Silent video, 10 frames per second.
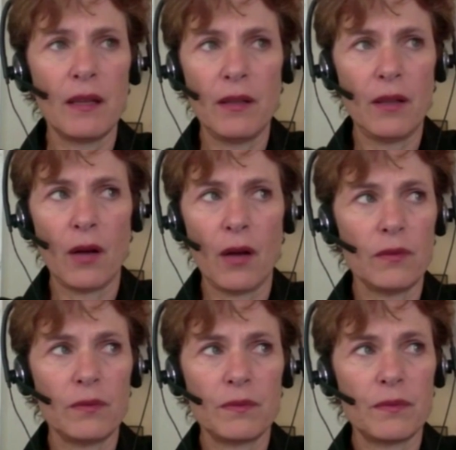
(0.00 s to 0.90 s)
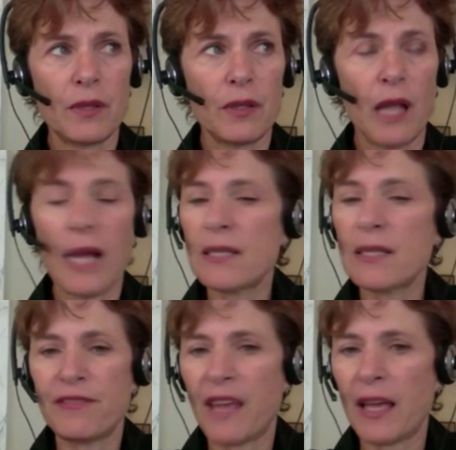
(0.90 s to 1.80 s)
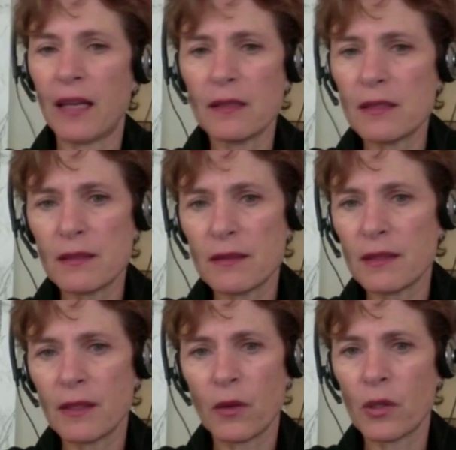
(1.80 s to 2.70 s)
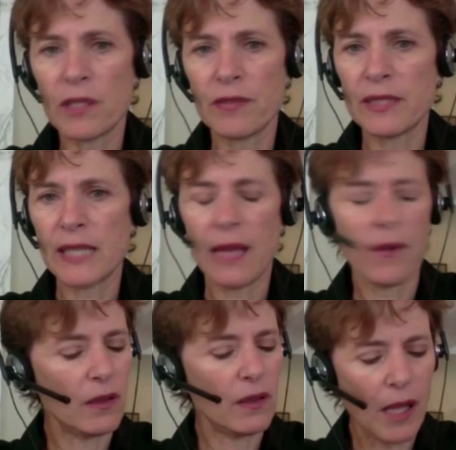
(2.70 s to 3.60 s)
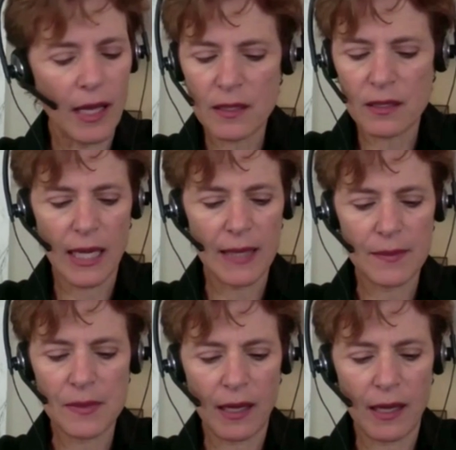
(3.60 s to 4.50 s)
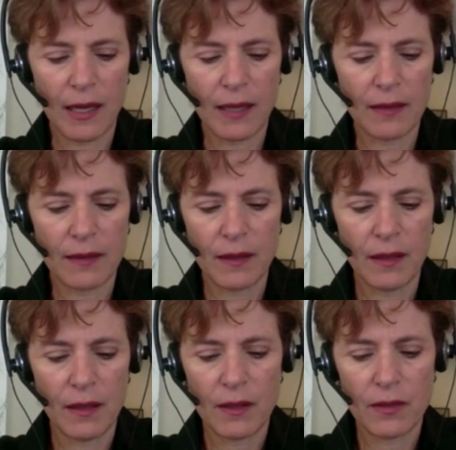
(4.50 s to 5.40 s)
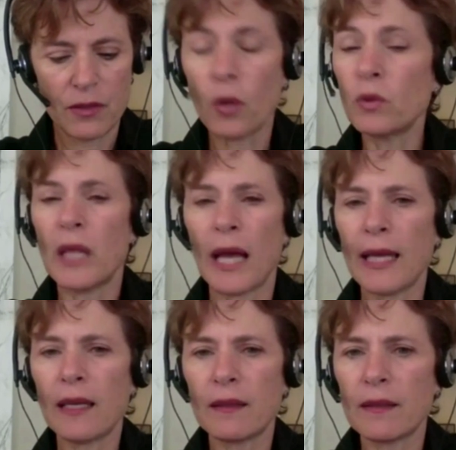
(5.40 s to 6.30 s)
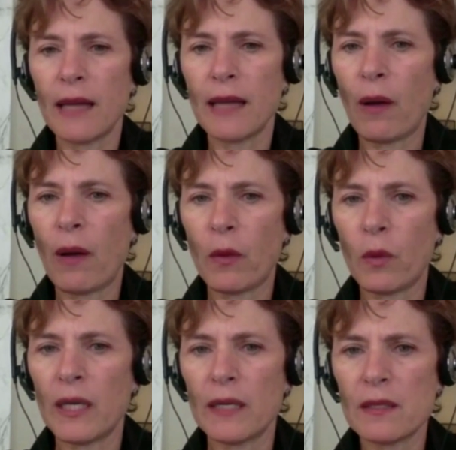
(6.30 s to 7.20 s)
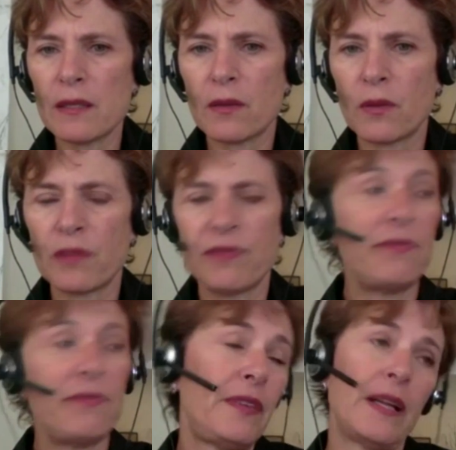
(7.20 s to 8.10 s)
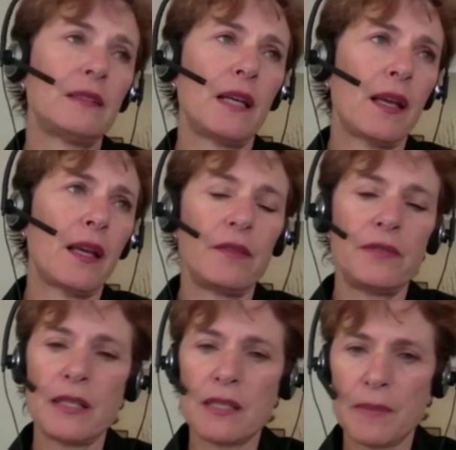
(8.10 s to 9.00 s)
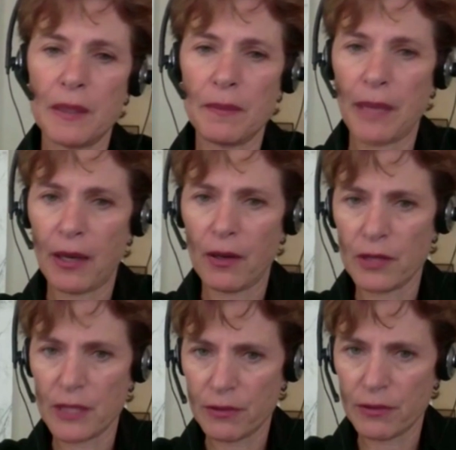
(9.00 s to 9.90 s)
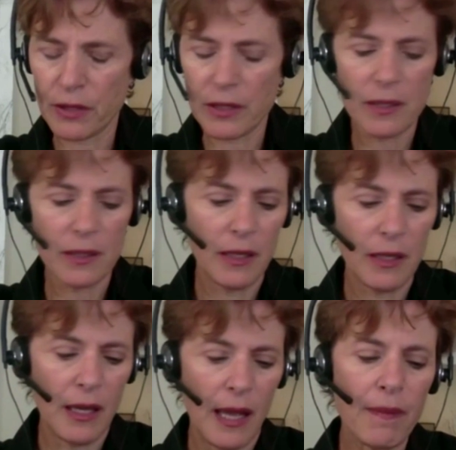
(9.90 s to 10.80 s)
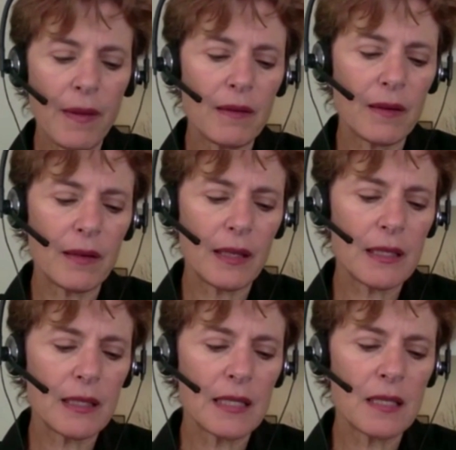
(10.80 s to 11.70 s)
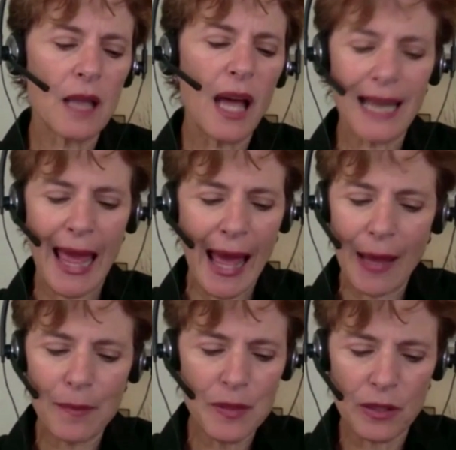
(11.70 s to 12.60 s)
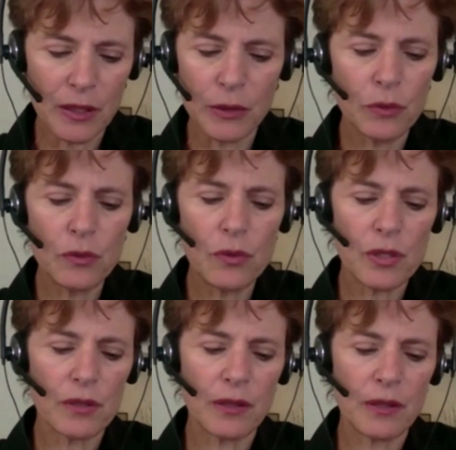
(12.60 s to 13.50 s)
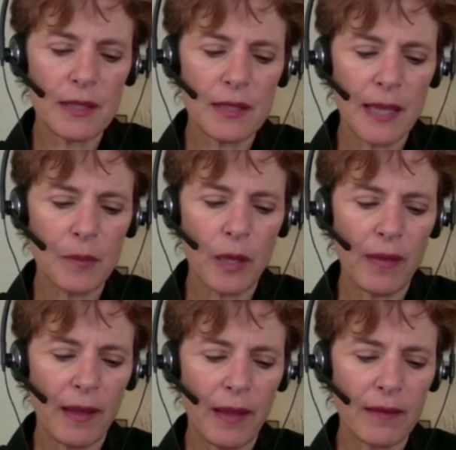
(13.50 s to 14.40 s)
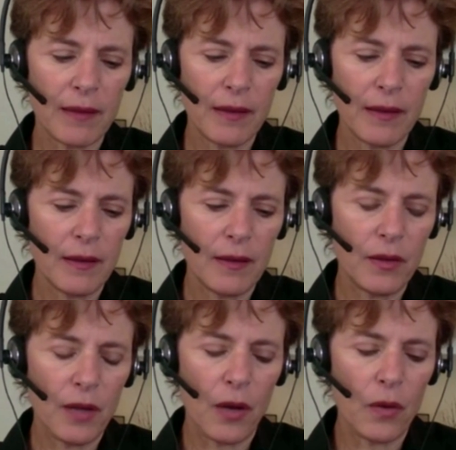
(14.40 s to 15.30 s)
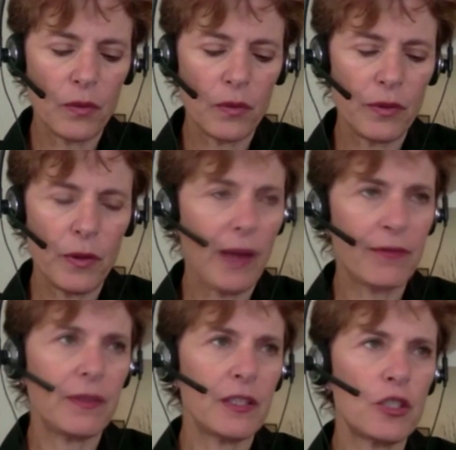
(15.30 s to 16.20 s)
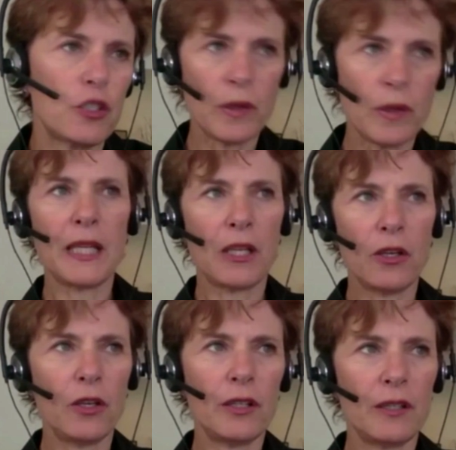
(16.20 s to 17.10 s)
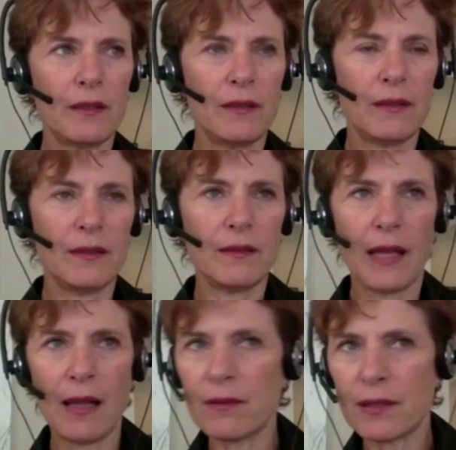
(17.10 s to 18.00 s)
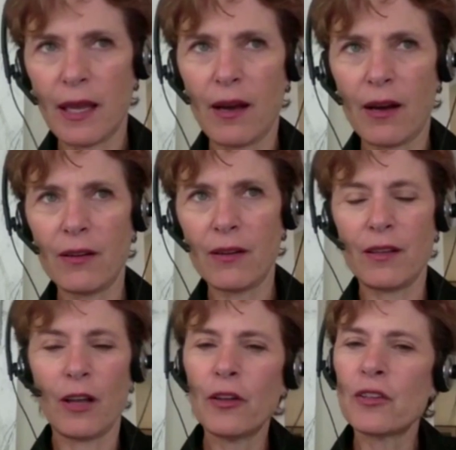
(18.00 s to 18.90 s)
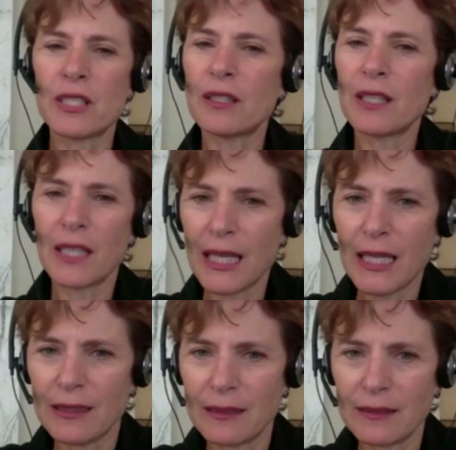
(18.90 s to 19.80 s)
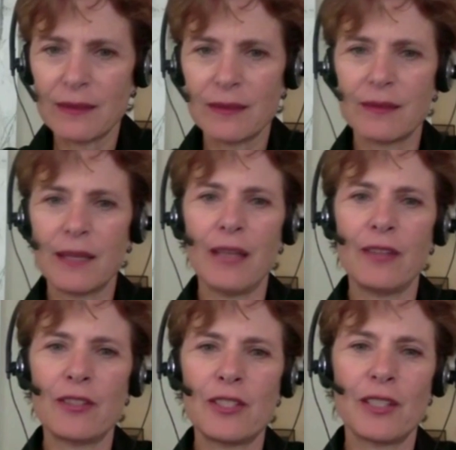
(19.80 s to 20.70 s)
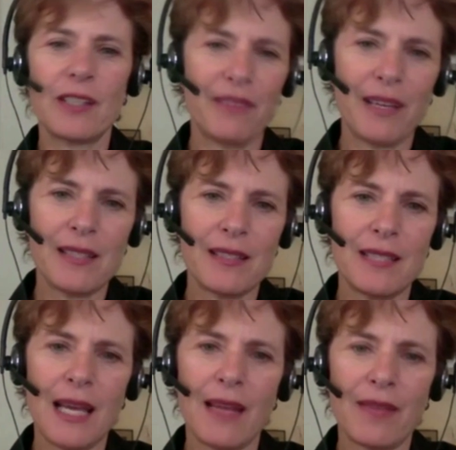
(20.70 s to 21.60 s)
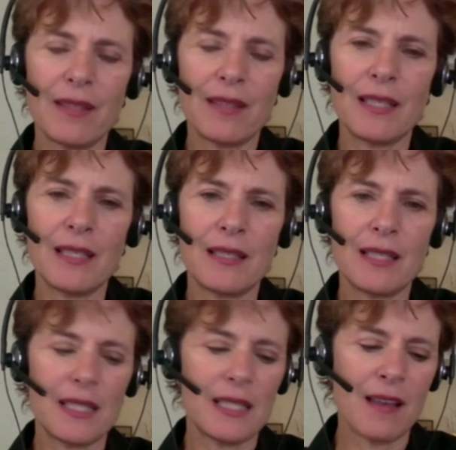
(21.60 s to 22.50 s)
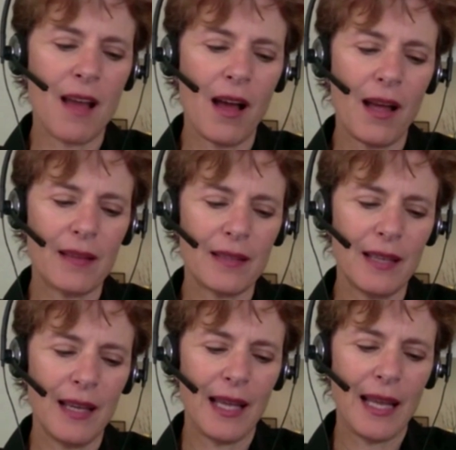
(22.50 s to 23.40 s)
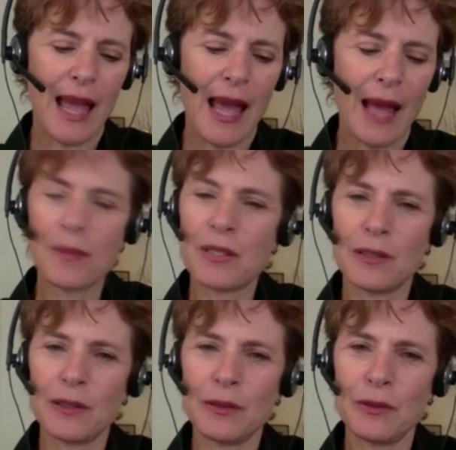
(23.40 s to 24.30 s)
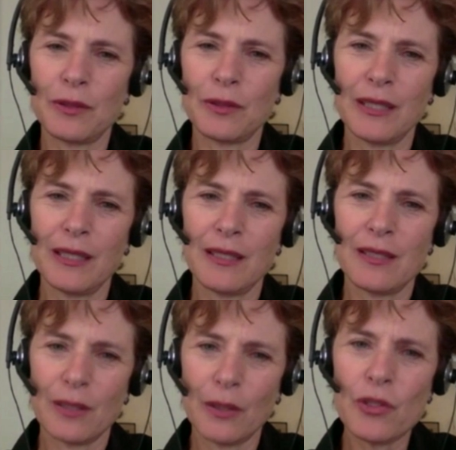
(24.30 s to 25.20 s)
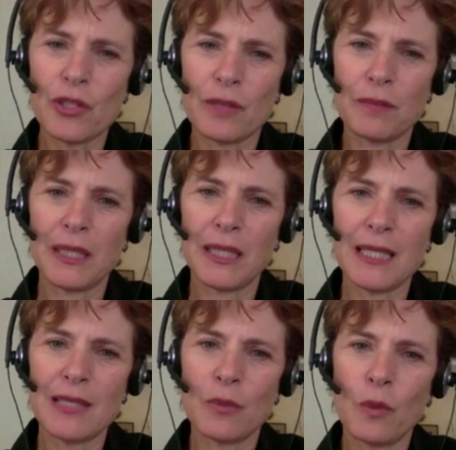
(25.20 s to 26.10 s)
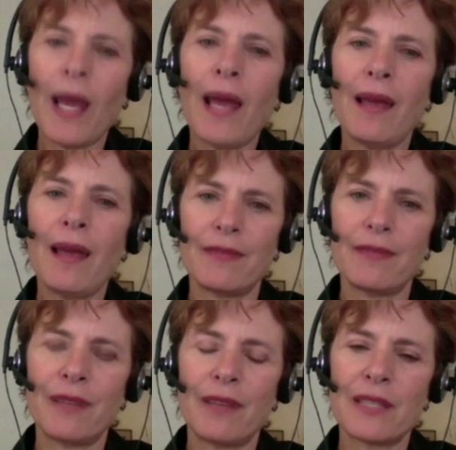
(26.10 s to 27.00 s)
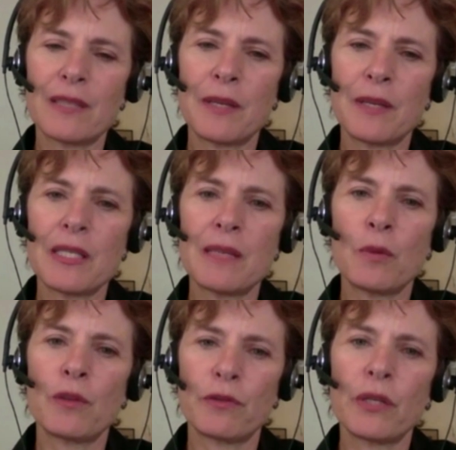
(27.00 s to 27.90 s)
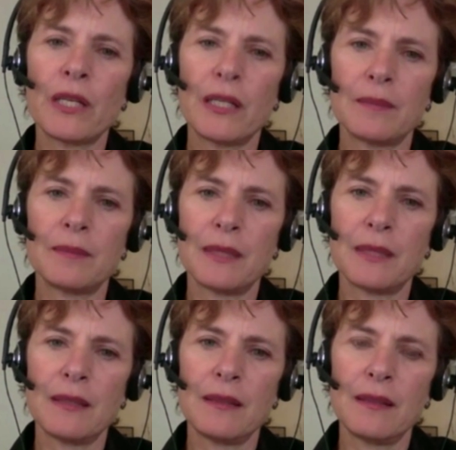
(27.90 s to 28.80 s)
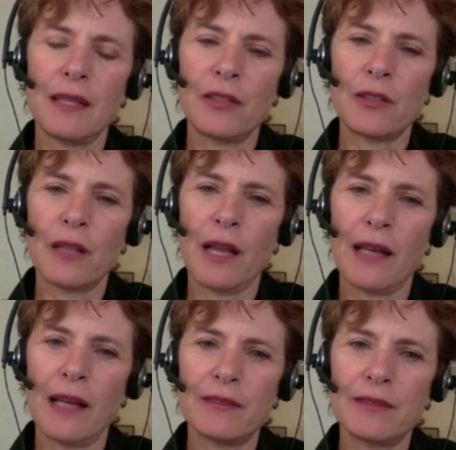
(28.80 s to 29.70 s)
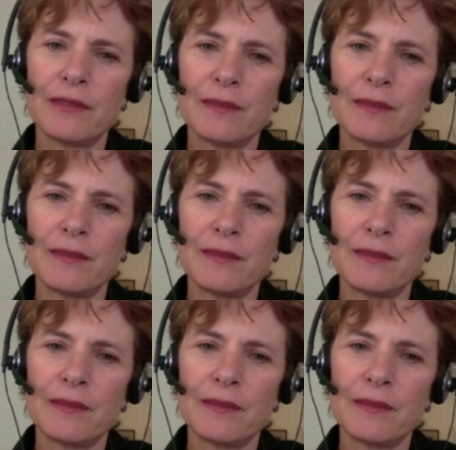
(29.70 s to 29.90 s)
there are lots of fails in the course of a day. There are lots of times that I don't like how I was, or felt I could have done something better or different. And that it's not an absolute, in the same way that, if you have extremely good health care, you're still going to get ill, right? You're still going to face death. This is not an absolute solution, but it is a way of experiencing more freedom in your life